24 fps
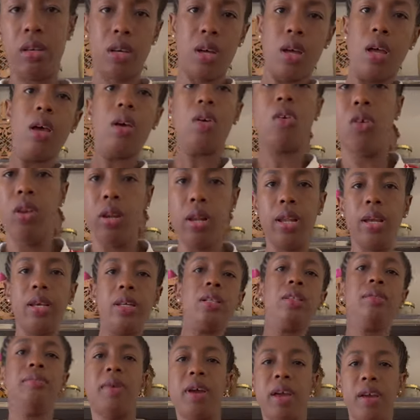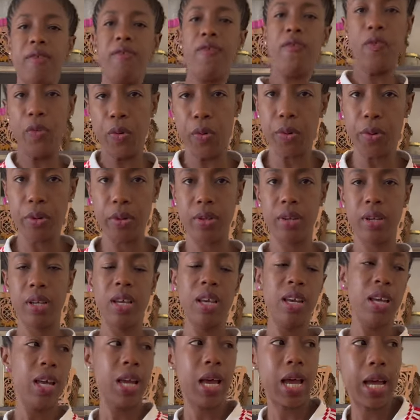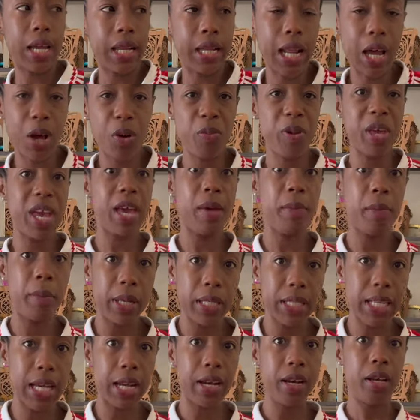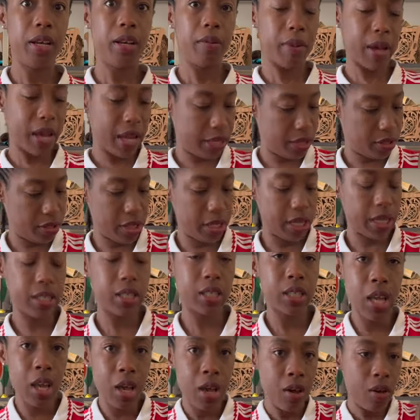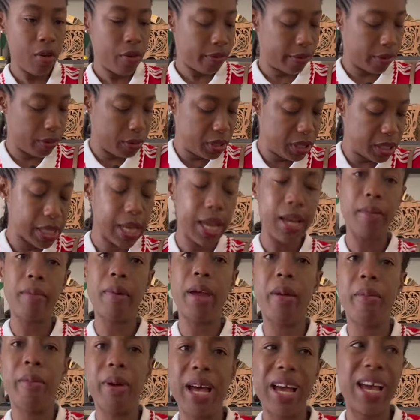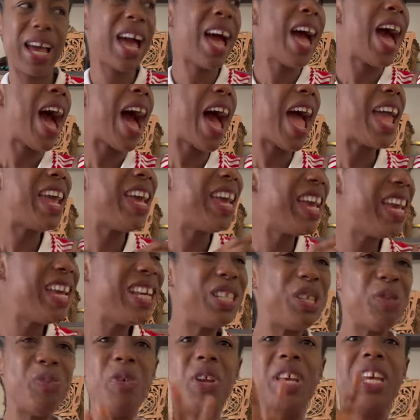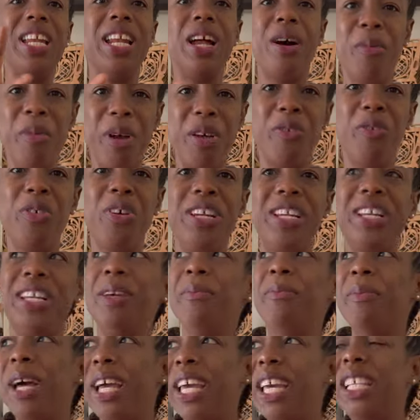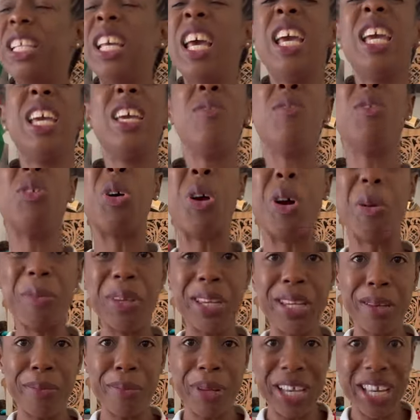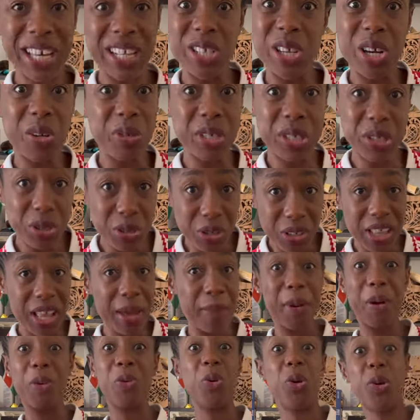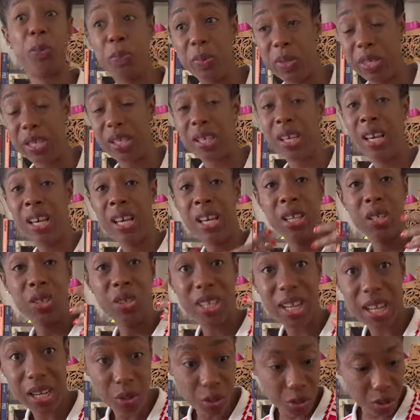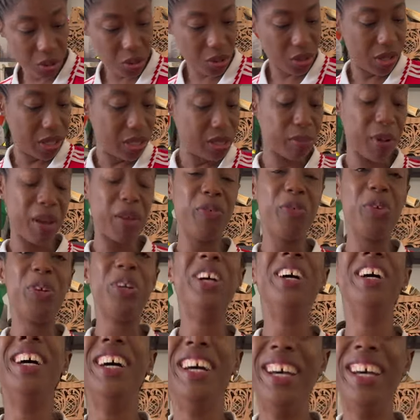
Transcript: can collect my phone and I'll be empressing my traders from inside my bag. I hate bringing out my phone in the market. If you come in the market, you're wasting your time. I will not pick so that they will not collect my phone.